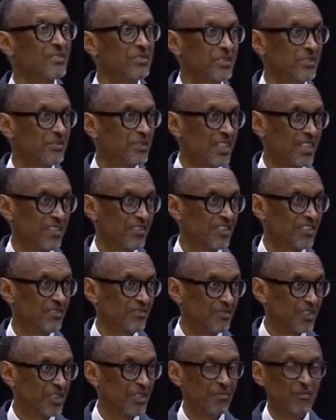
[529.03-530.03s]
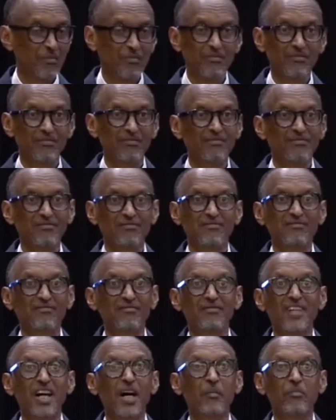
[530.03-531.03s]
we are even
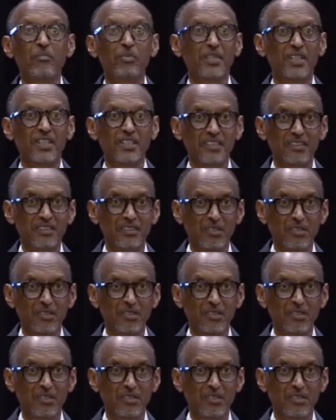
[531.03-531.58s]
happier